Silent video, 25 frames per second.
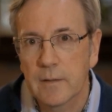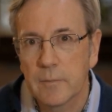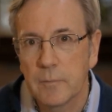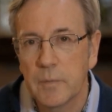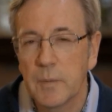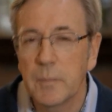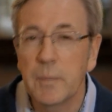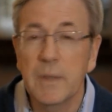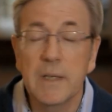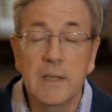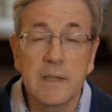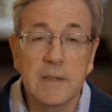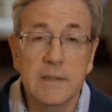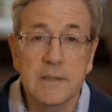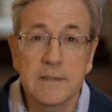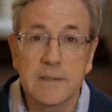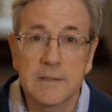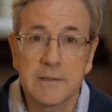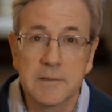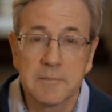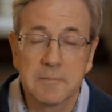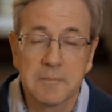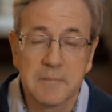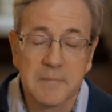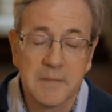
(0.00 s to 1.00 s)
But
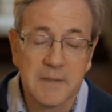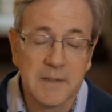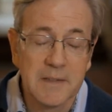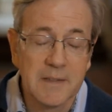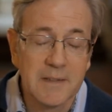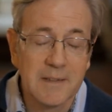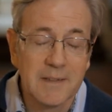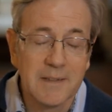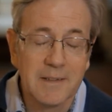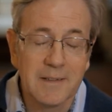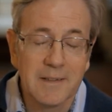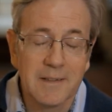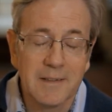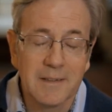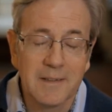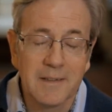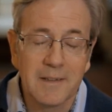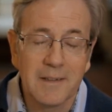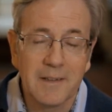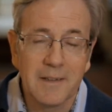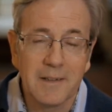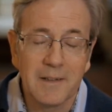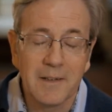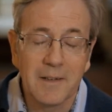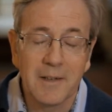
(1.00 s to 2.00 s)
because
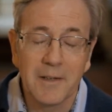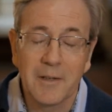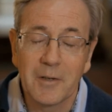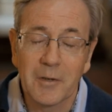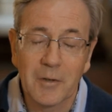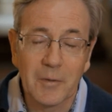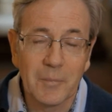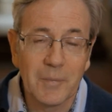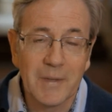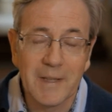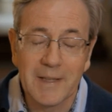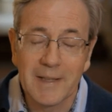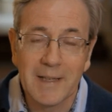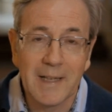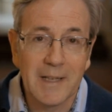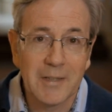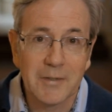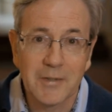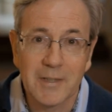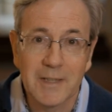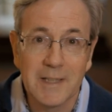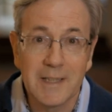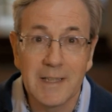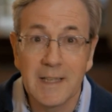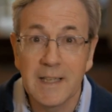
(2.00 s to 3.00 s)
I got a bit
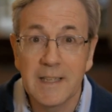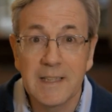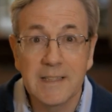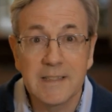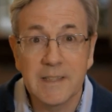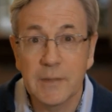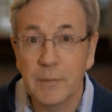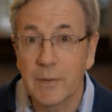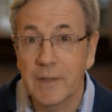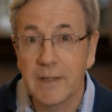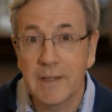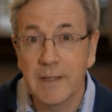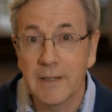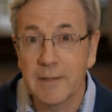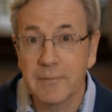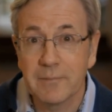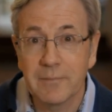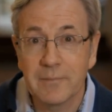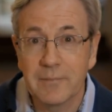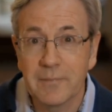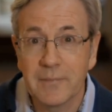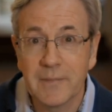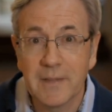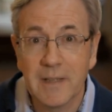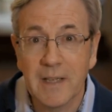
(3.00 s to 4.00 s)
naturally lazy with it,
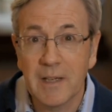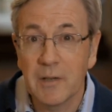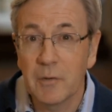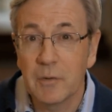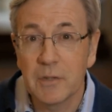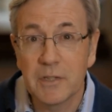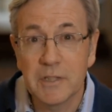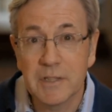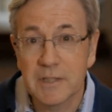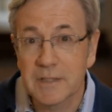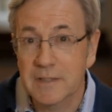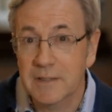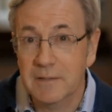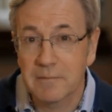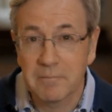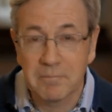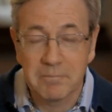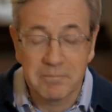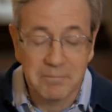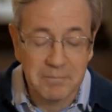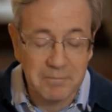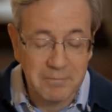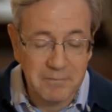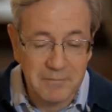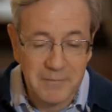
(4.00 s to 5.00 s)
I would just
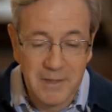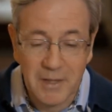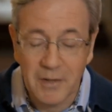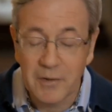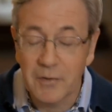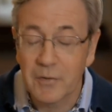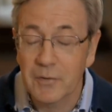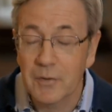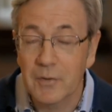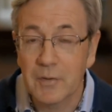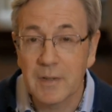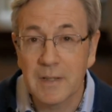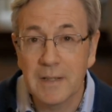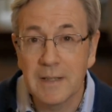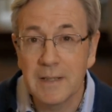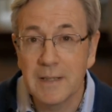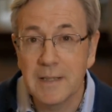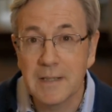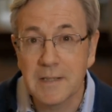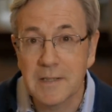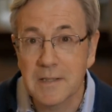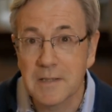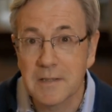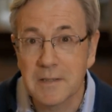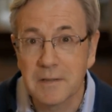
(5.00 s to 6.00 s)
go through the
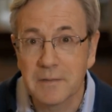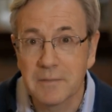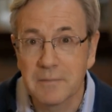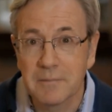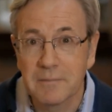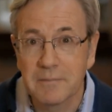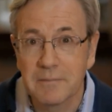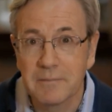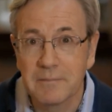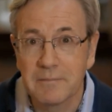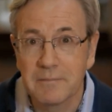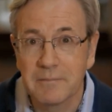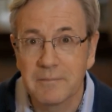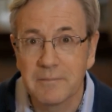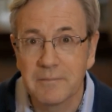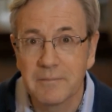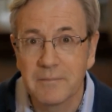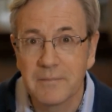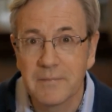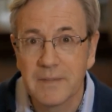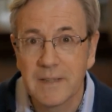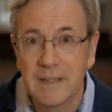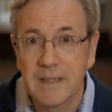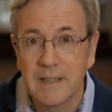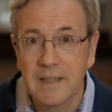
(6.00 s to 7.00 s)
list.
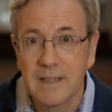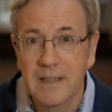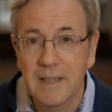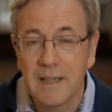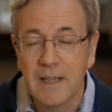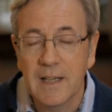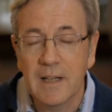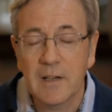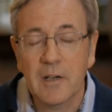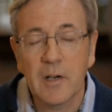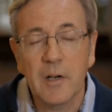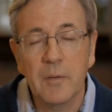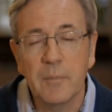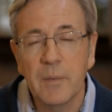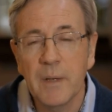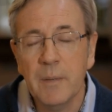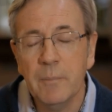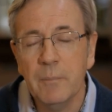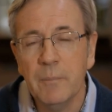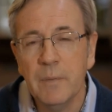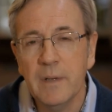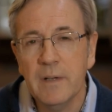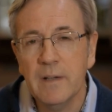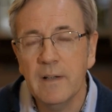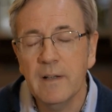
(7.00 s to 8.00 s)
And I
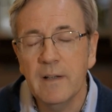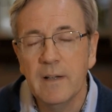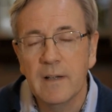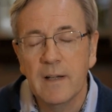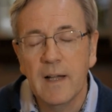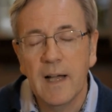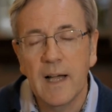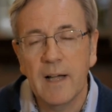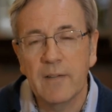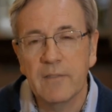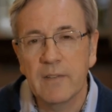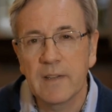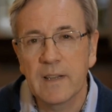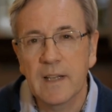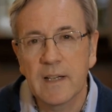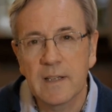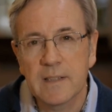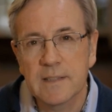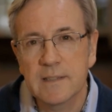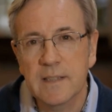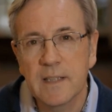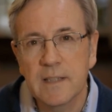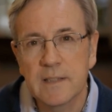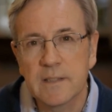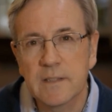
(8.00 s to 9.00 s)
remember having that
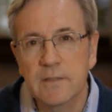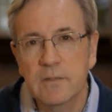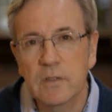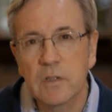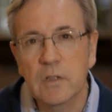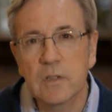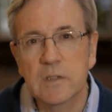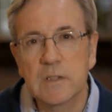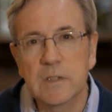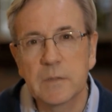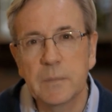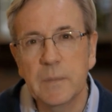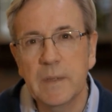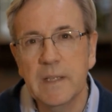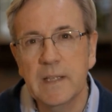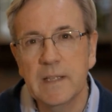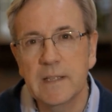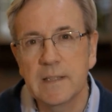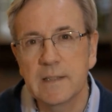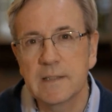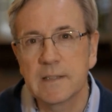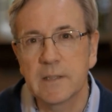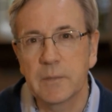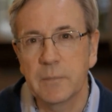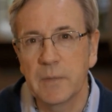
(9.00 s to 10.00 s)
sense of God
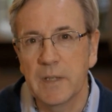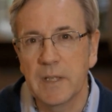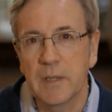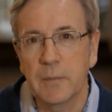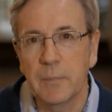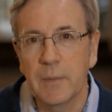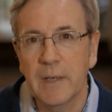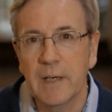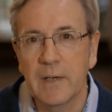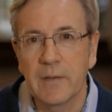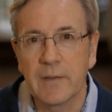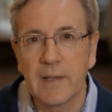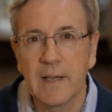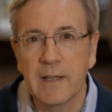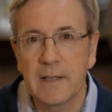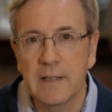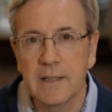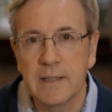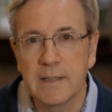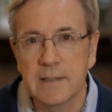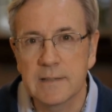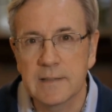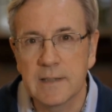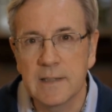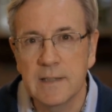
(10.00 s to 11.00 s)
speaking to me about that
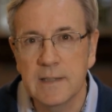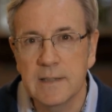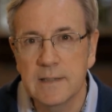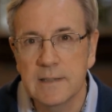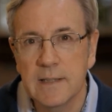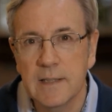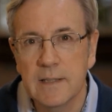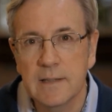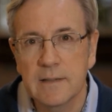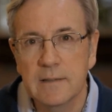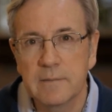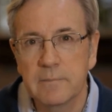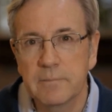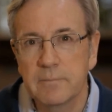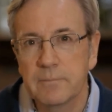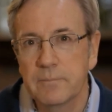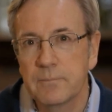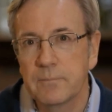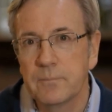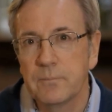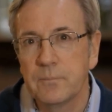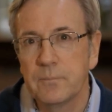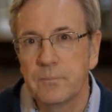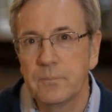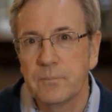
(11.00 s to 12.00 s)
list. And he said,
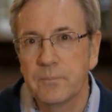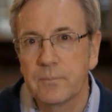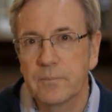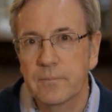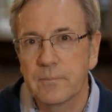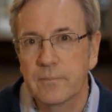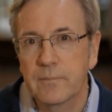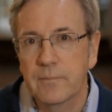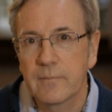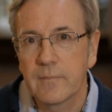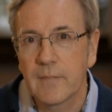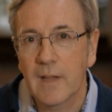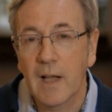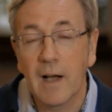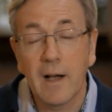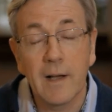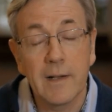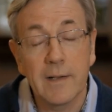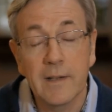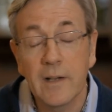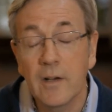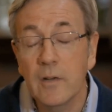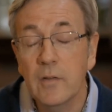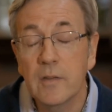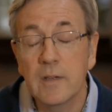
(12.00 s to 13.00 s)
I
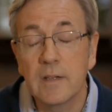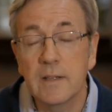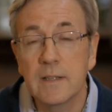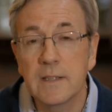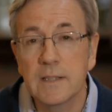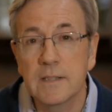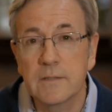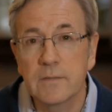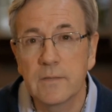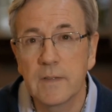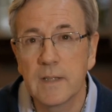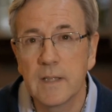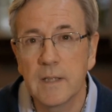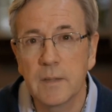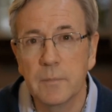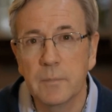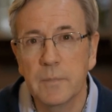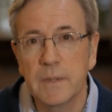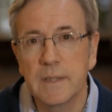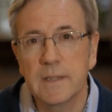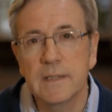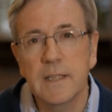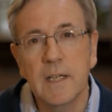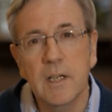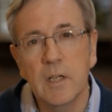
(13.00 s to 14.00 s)
know the list, Philip,
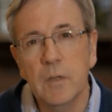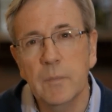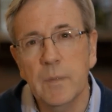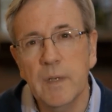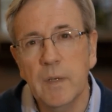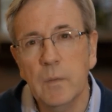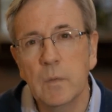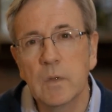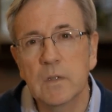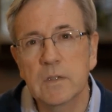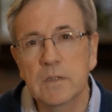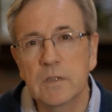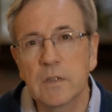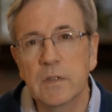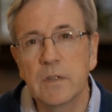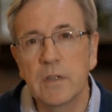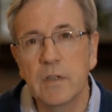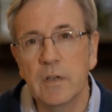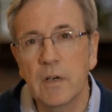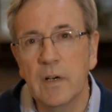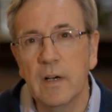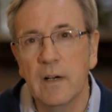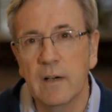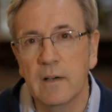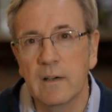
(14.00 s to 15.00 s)
but tell me what's on
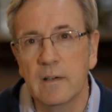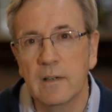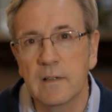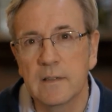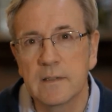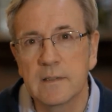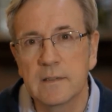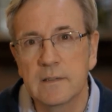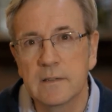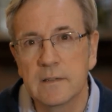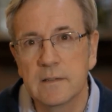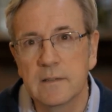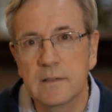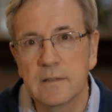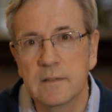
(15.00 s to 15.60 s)
your heart.